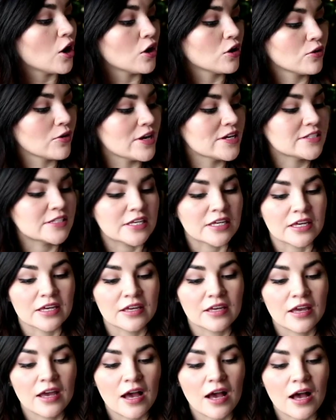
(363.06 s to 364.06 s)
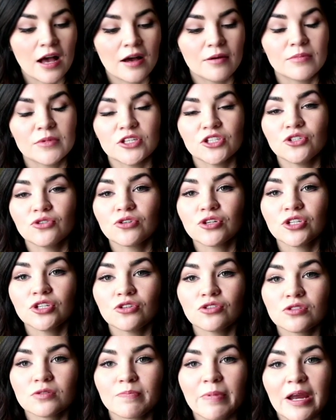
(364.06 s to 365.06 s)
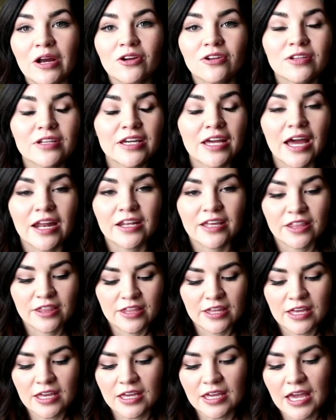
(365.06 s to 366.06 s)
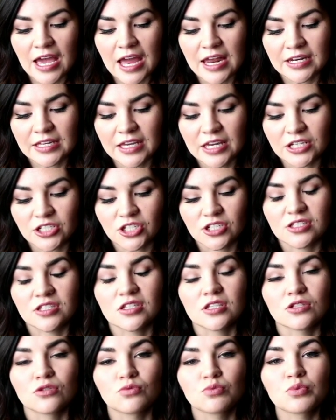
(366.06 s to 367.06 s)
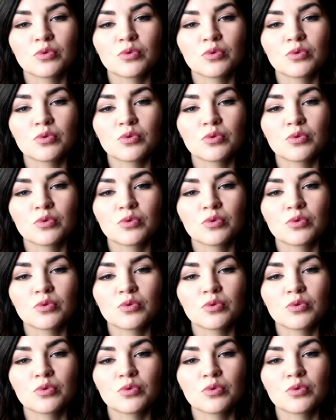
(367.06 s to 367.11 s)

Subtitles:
are crazy. You can use barely anything and get just this